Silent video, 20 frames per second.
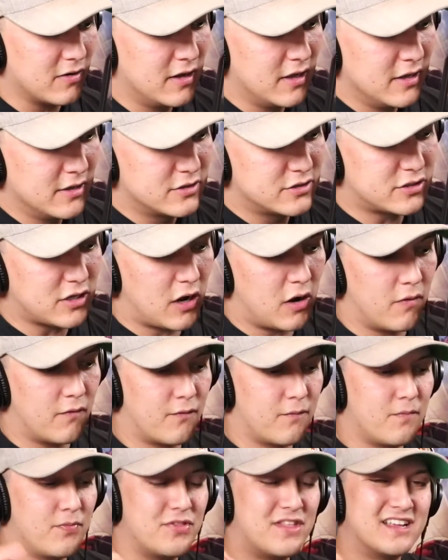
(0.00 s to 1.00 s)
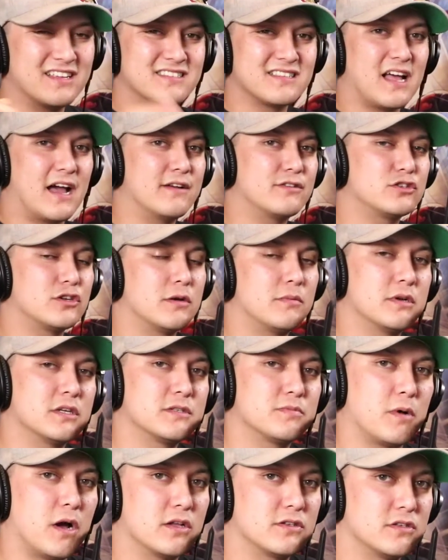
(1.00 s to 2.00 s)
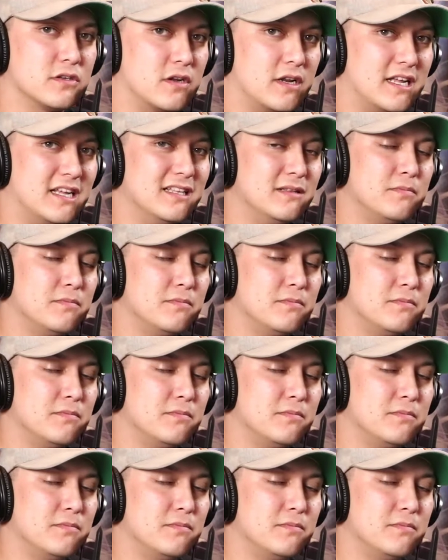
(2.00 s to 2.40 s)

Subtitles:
So this live stream is sponsored in